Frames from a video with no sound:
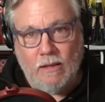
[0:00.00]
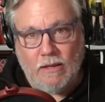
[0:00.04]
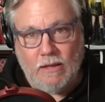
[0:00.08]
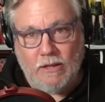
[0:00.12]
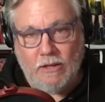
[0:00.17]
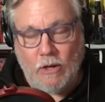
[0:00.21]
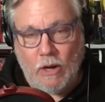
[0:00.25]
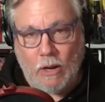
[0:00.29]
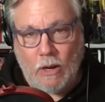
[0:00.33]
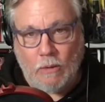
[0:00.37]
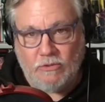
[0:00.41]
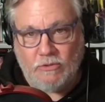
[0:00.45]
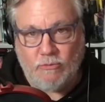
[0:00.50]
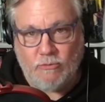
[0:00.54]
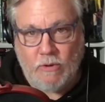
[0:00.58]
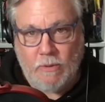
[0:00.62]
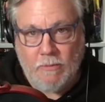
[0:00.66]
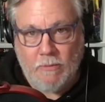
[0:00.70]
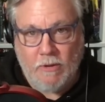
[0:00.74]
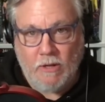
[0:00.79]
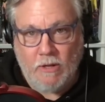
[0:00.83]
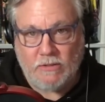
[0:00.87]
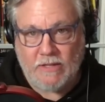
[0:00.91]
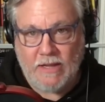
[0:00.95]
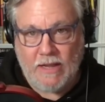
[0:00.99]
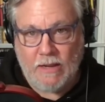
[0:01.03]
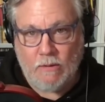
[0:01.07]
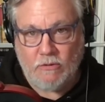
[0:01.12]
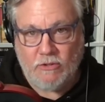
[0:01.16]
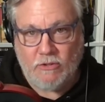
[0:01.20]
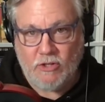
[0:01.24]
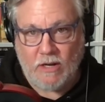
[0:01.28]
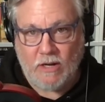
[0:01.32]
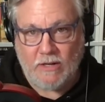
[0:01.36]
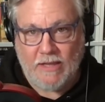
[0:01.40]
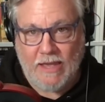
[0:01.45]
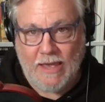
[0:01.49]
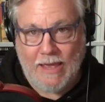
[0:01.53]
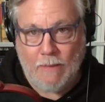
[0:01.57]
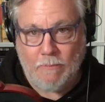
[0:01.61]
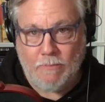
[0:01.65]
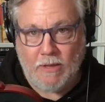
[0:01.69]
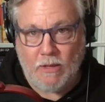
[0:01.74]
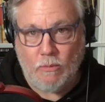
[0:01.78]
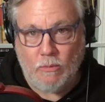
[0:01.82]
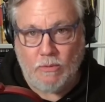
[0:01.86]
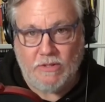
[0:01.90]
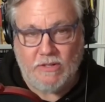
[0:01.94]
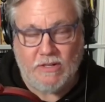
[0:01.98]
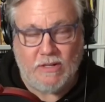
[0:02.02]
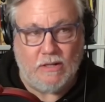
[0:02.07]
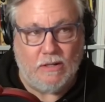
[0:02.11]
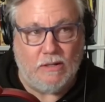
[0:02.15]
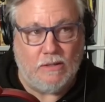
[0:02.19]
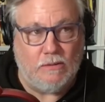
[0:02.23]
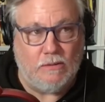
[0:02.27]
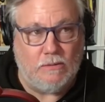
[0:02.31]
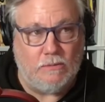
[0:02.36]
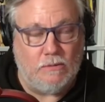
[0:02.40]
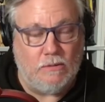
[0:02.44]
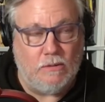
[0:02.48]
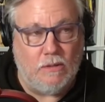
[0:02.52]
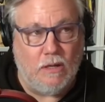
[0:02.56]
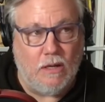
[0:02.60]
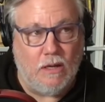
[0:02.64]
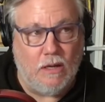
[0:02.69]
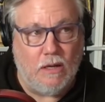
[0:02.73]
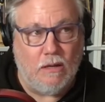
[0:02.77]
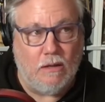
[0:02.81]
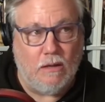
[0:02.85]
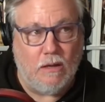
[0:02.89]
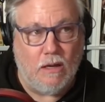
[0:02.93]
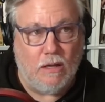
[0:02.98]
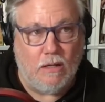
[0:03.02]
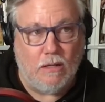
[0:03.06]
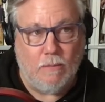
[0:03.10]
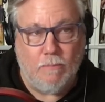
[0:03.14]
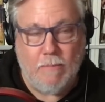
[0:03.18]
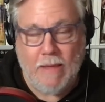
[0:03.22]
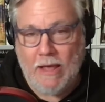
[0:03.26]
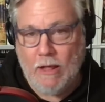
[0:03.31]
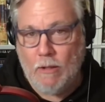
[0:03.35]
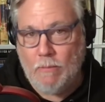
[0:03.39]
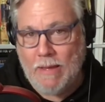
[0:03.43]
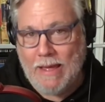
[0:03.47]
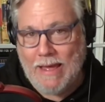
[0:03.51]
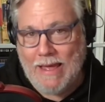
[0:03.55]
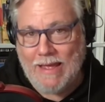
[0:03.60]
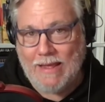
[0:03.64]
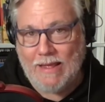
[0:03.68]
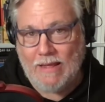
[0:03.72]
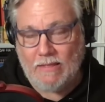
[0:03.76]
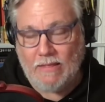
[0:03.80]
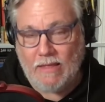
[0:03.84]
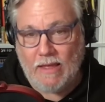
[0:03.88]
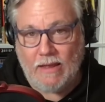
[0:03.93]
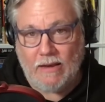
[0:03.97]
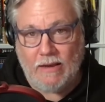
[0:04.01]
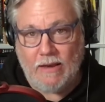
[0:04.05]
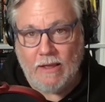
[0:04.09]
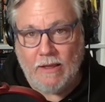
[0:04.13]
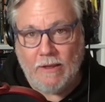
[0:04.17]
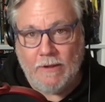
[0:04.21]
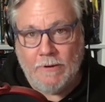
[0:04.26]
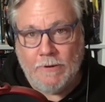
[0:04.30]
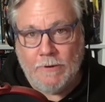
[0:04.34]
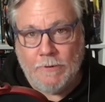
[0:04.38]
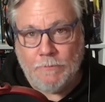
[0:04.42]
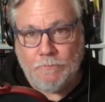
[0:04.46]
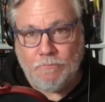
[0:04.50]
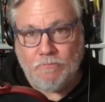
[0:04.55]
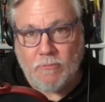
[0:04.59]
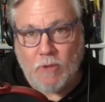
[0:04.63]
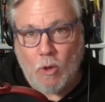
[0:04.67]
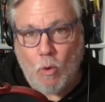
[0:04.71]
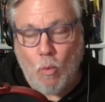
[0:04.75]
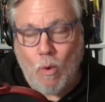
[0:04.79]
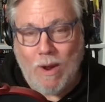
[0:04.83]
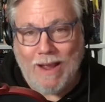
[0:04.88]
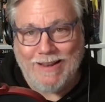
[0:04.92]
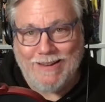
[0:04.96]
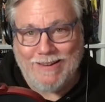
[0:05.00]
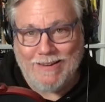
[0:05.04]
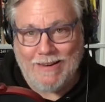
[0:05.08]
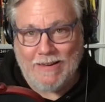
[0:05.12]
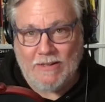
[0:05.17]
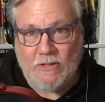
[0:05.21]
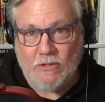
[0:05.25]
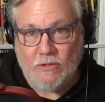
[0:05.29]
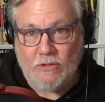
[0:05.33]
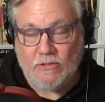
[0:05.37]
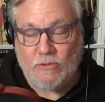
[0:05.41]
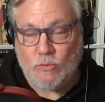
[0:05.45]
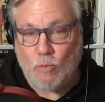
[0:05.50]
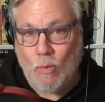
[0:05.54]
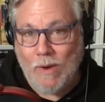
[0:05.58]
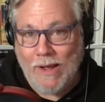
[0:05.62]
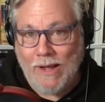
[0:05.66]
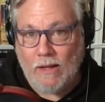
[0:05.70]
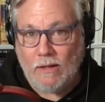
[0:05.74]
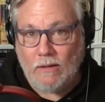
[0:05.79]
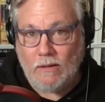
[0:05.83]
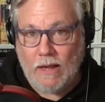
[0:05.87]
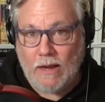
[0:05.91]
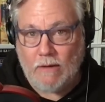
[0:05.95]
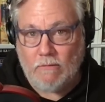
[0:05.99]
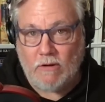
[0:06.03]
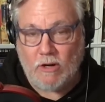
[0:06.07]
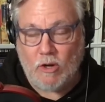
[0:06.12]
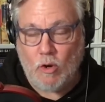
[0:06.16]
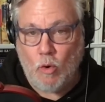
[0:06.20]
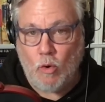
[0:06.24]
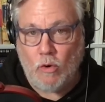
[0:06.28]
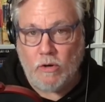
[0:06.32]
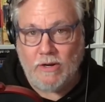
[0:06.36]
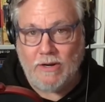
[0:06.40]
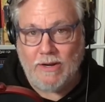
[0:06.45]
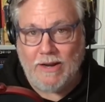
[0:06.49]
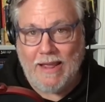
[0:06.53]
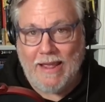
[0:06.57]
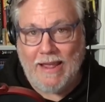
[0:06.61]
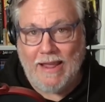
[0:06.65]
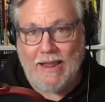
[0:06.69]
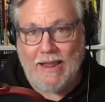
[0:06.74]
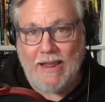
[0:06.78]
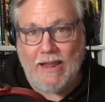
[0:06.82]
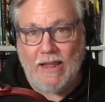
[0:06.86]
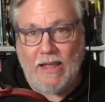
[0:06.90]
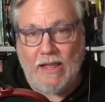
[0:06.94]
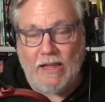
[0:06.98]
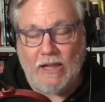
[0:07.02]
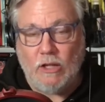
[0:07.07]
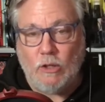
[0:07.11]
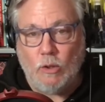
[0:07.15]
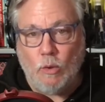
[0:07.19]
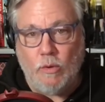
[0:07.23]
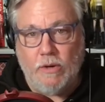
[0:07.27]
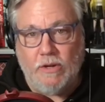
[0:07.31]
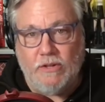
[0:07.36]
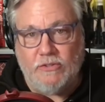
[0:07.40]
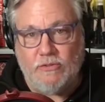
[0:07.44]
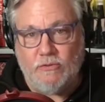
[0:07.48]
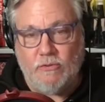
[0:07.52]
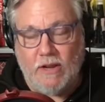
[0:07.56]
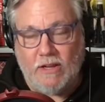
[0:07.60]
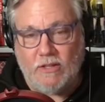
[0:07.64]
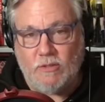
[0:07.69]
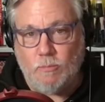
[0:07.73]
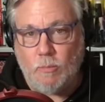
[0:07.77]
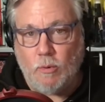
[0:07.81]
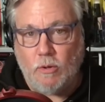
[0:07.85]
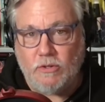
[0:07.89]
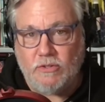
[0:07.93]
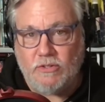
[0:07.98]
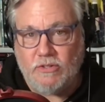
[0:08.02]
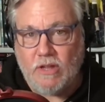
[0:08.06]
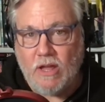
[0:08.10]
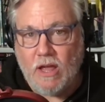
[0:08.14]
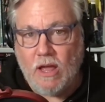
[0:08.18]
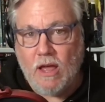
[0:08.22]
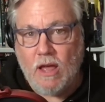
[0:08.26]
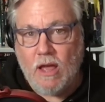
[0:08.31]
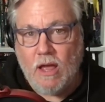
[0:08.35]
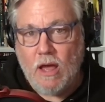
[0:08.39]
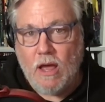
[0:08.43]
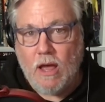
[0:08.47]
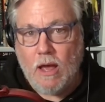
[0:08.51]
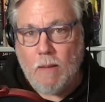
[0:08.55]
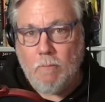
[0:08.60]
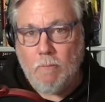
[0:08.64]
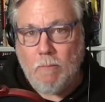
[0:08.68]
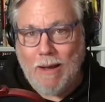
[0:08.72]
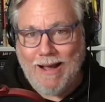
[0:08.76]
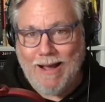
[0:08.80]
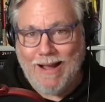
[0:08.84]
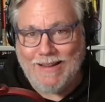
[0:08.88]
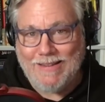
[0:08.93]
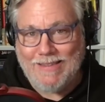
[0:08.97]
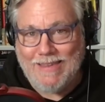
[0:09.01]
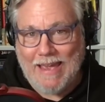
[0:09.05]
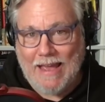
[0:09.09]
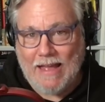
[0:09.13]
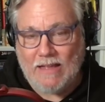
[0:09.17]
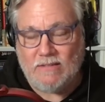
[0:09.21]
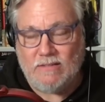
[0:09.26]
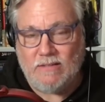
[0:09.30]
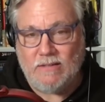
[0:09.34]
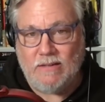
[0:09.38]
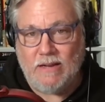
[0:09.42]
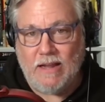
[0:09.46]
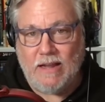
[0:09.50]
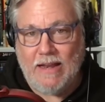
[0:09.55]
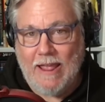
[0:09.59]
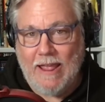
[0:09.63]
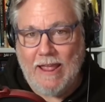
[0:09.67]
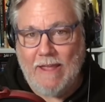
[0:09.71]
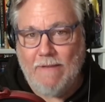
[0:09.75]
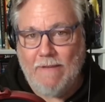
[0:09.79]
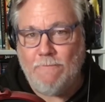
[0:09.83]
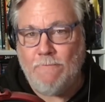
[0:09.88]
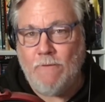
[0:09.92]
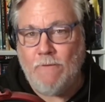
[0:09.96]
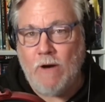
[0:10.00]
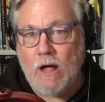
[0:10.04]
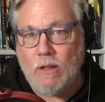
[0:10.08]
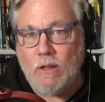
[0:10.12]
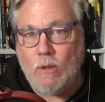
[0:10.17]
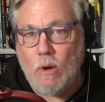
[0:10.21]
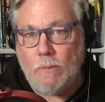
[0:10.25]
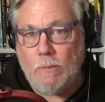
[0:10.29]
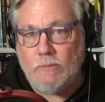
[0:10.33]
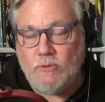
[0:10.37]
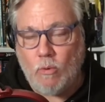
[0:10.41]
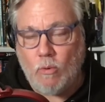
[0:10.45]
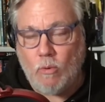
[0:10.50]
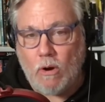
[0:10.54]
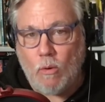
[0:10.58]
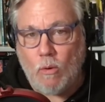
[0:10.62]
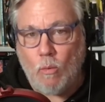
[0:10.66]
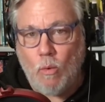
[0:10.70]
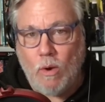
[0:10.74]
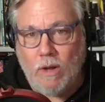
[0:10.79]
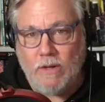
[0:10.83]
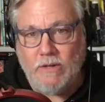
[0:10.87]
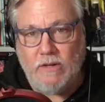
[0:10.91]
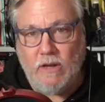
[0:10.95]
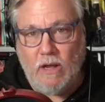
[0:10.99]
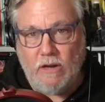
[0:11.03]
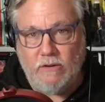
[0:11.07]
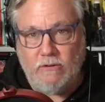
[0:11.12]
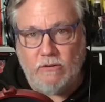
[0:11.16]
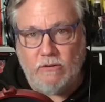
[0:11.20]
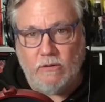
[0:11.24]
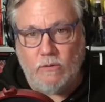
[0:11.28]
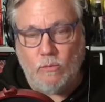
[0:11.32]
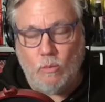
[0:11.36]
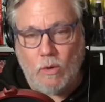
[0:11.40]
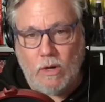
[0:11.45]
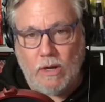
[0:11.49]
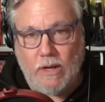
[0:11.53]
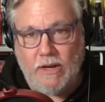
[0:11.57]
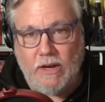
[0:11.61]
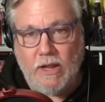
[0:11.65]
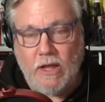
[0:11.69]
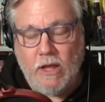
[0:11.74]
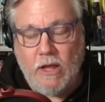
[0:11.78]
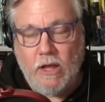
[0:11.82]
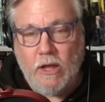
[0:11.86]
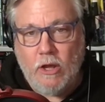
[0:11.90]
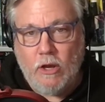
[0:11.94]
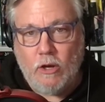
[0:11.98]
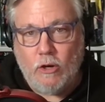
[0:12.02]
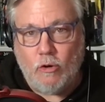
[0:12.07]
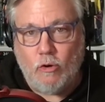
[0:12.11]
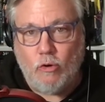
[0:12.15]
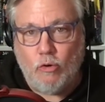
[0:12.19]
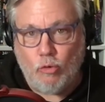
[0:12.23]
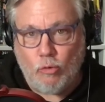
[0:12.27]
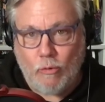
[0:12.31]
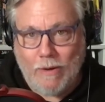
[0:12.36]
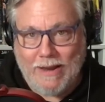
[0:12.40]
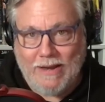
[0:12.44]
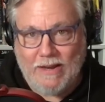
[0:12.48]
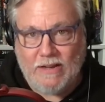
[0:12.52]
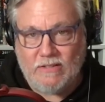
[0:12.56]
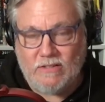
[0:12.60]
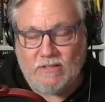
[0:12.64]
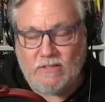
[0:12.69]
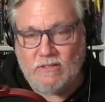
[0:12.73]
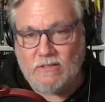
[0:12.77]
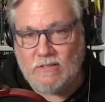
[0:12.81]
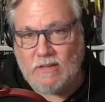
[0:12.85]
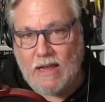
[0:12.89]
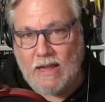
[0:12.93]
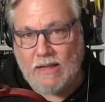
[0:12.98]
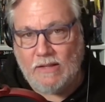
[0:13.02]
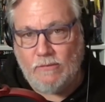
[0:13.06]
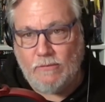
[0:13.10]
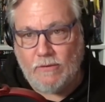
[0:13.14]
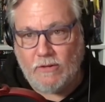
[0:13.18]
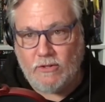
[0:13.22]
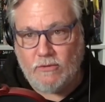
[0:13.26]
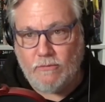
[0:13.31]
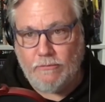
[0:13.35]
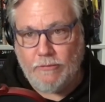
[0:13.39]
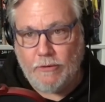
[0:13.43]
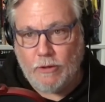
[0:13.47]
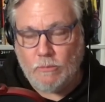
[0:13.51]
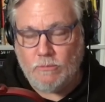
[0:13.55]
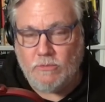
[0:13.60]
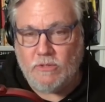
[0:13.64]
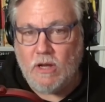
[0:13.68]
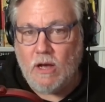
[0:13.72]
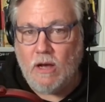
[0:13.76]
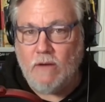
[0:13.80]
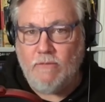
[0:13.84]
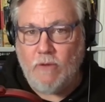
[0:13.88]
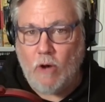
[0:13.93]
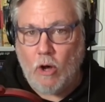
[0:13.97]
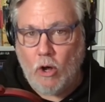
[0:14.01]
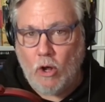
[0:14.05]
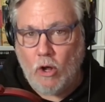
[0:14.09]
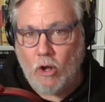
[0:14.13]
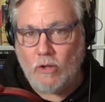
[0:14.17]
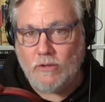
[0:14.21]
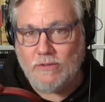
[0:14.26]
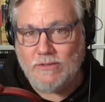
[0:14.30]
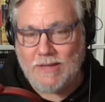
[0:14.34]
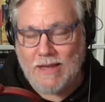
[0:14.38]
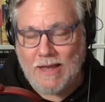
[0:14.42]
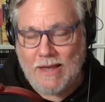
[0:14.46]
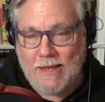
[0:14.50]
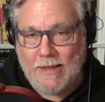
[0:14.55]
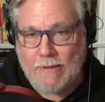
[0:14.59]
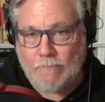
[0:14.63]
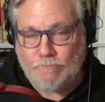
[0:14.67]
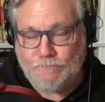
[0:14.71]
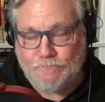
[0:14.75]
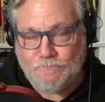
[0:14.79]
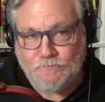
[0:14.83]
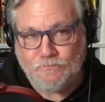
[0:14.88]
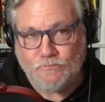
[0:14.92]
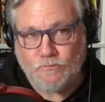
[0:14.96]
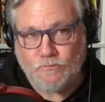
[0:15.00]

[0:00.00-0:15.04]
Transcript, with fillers: You know, I was streaming all day with John Campea. We did a, a, a mailbag, and then why did I do this? Well, I recorded a Inglorious Trexperts podcast tonight, a follow up to our 101 greatest science fiction films of all time.